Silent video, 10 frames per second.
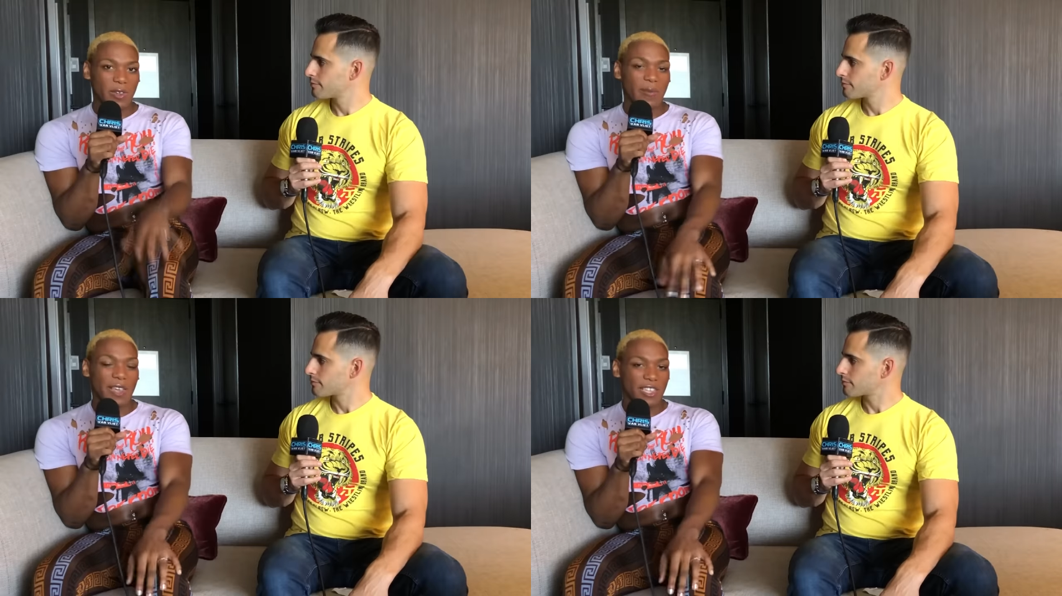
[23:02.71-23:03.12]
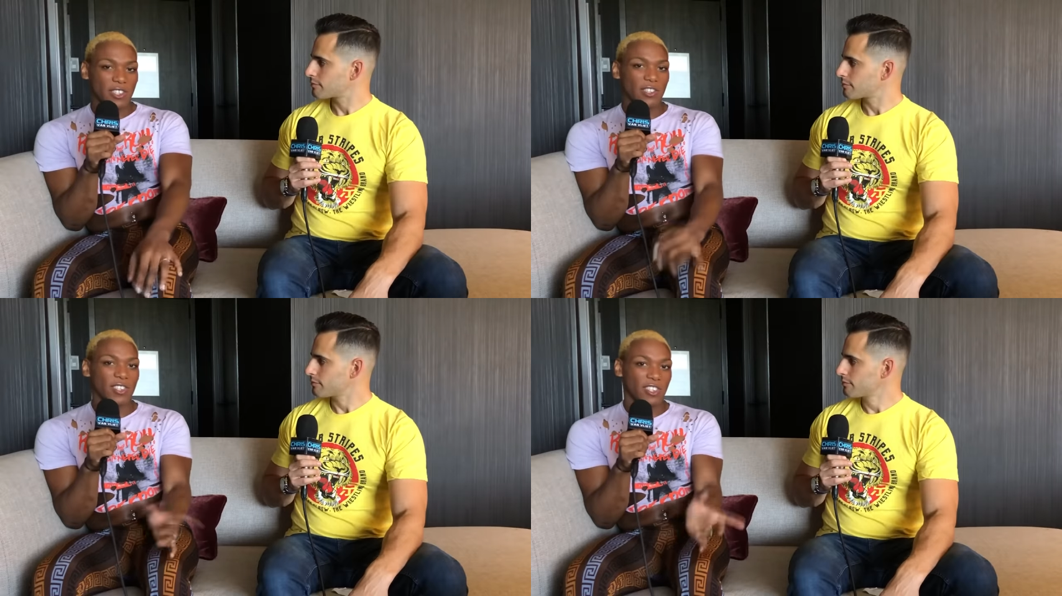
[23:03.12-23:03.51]
Speaker 1: threat
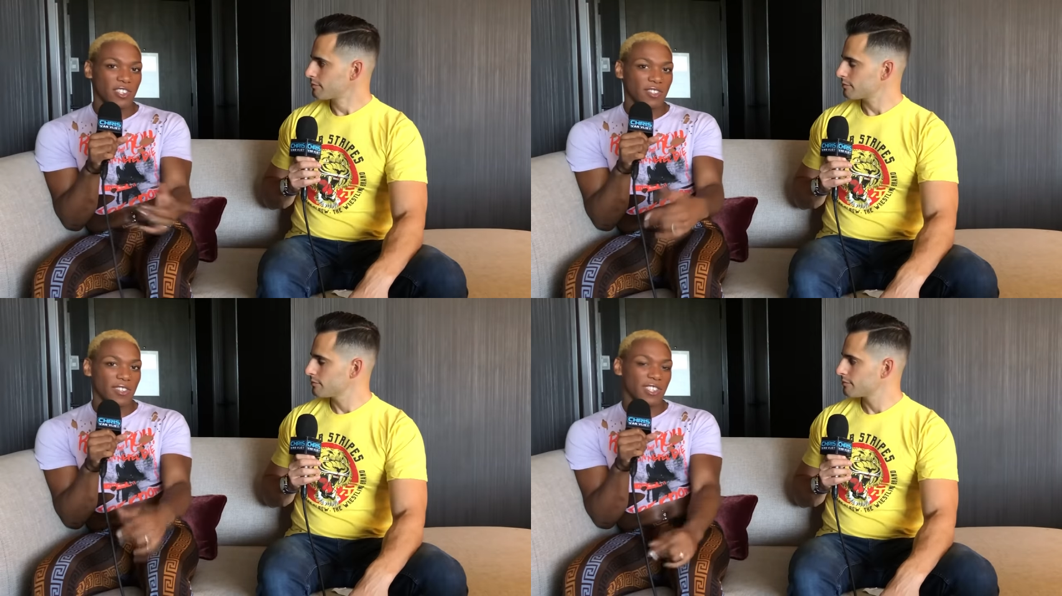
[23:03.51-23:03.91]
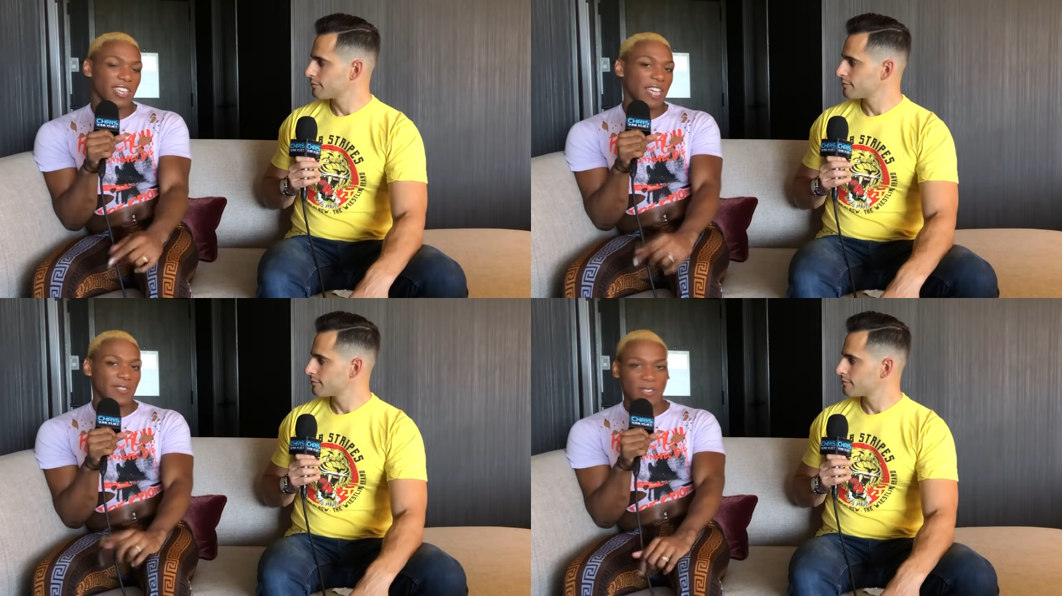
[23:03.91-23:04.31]
match, Trish,
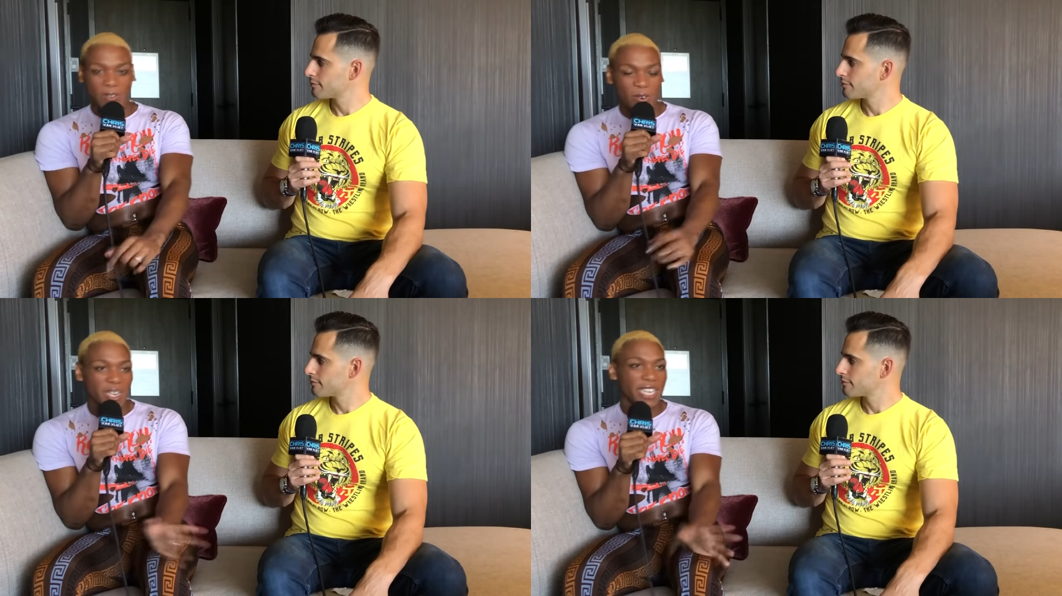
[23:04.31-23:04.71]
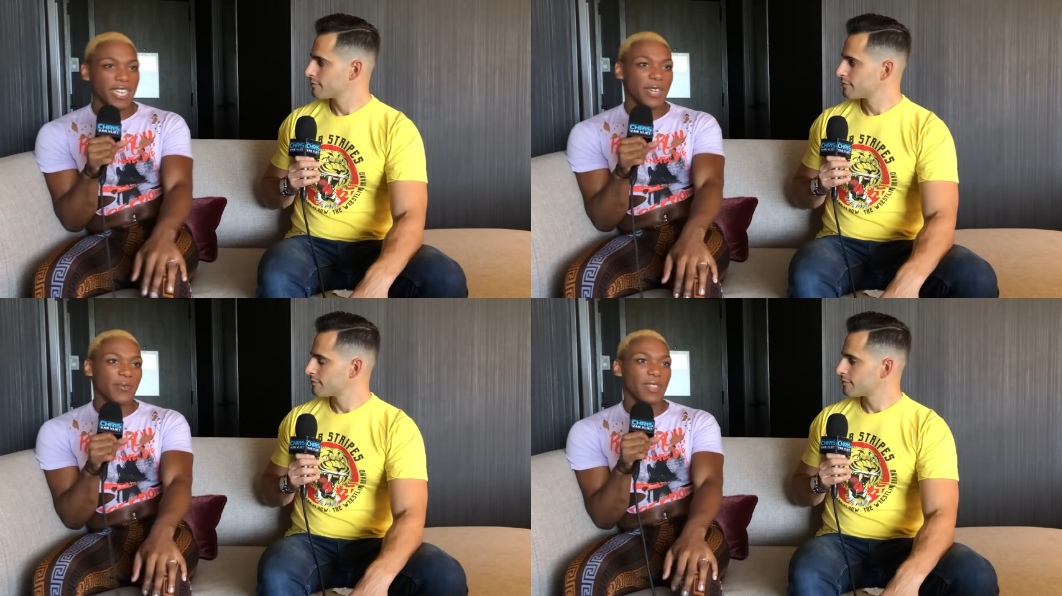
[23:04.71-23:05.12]
like Jazz
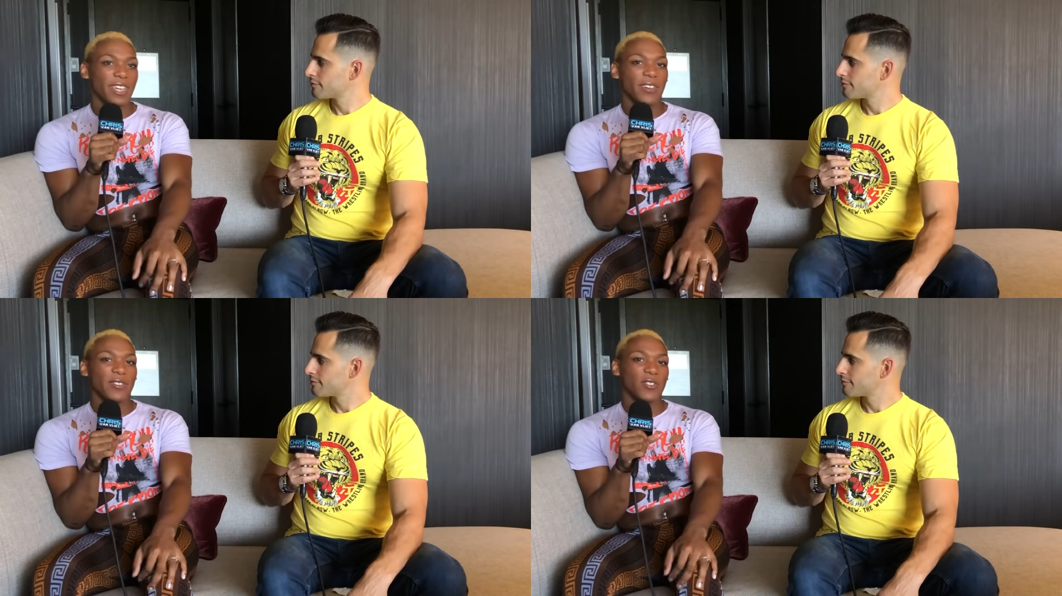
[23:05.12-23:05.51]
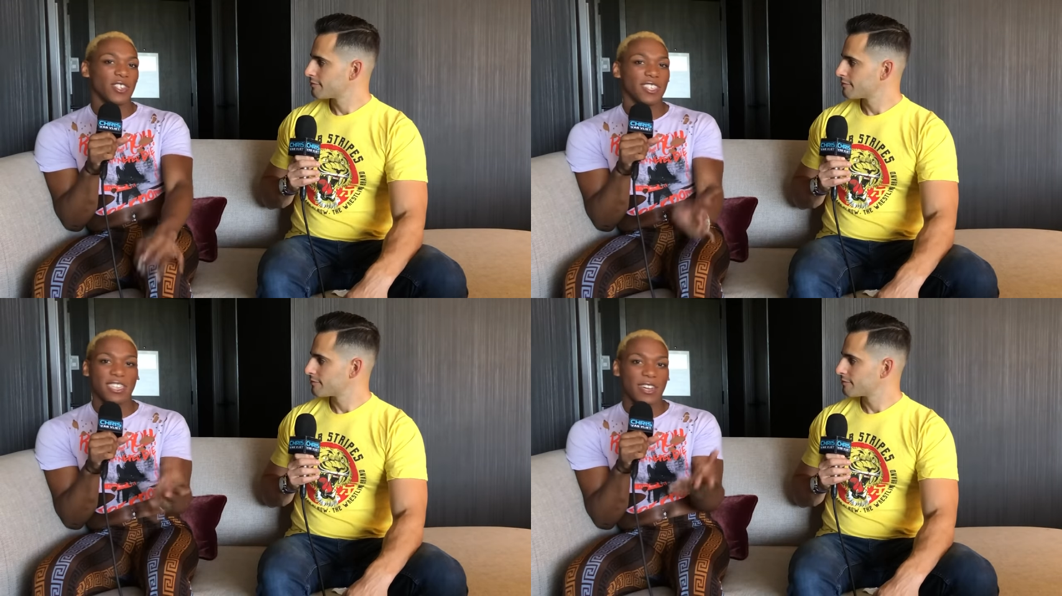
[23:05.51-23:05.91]
Victoria, um,
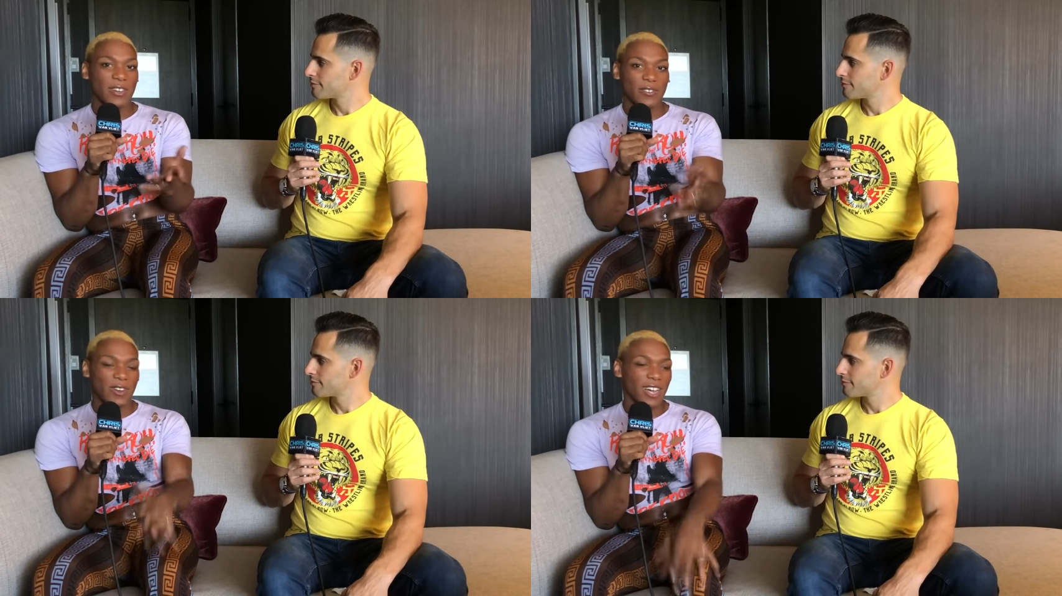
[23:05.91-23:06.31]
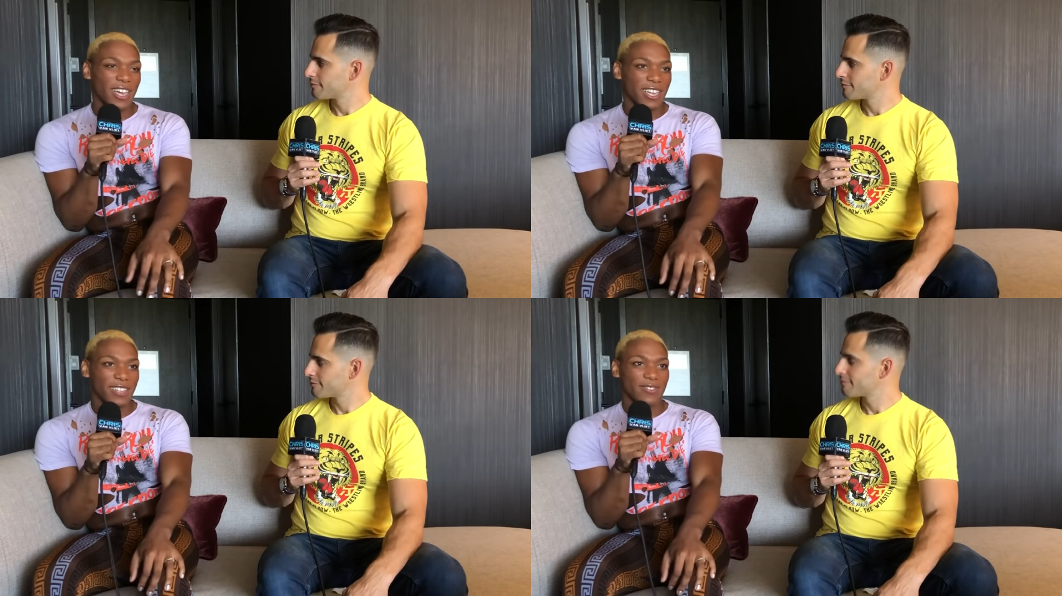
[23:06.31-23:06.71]
Trish and Lita on
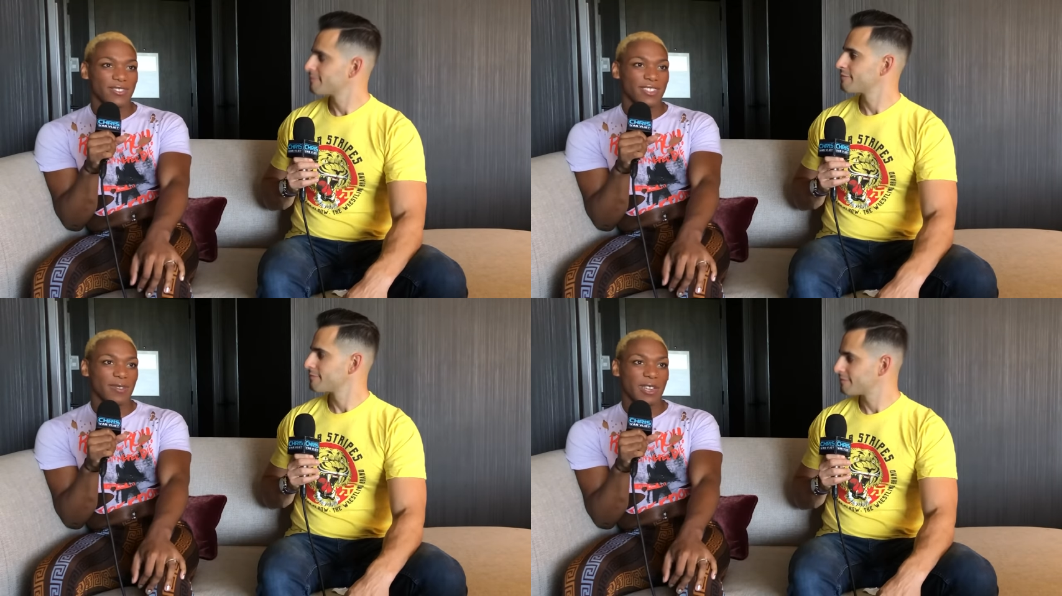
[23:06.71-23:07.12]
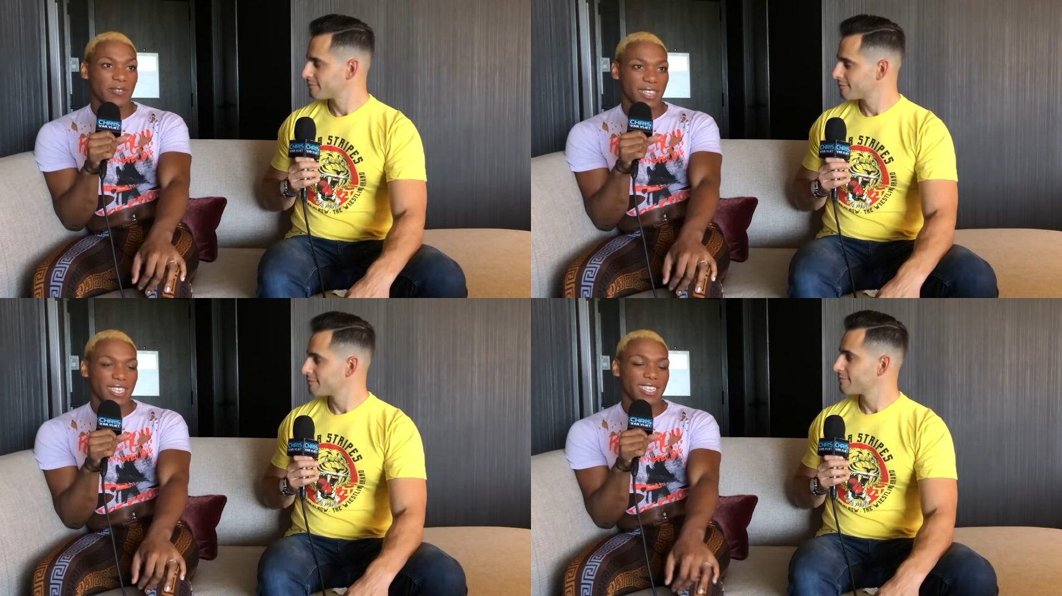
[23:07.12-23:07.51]
Raw,
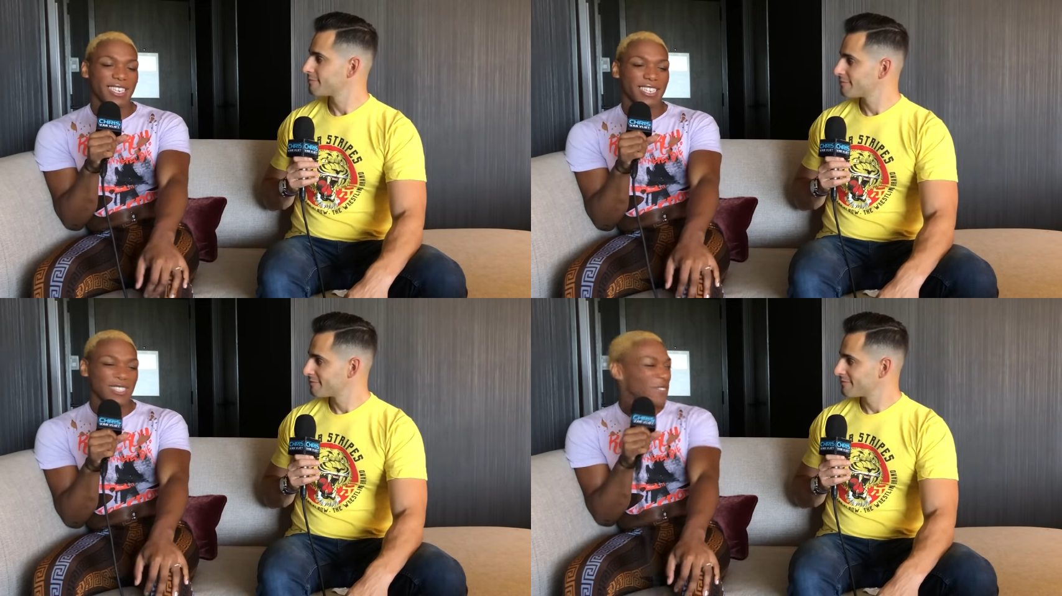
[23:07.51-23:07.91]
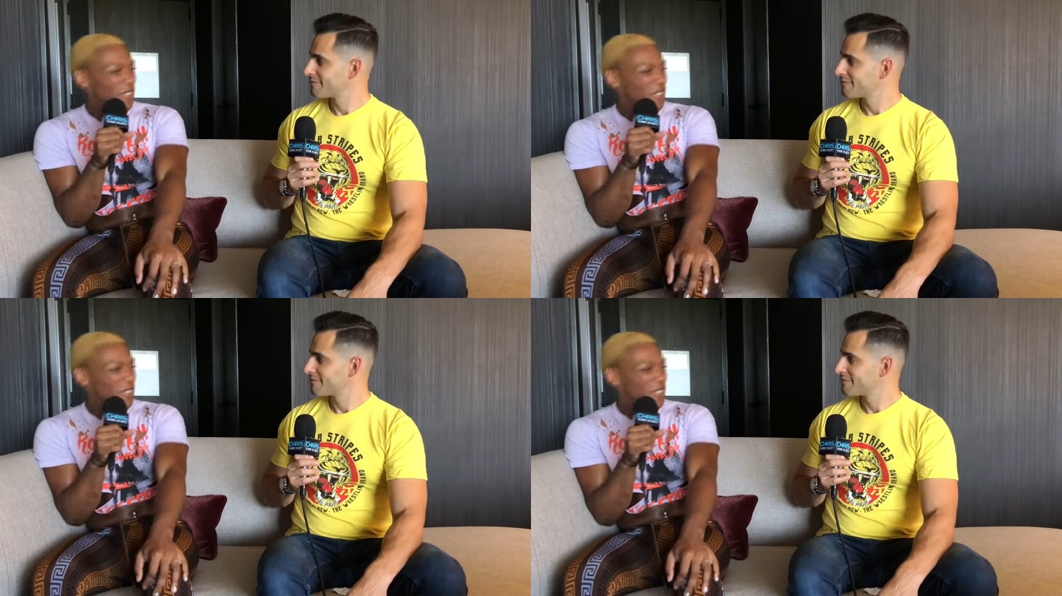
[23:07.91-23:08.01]
main event. So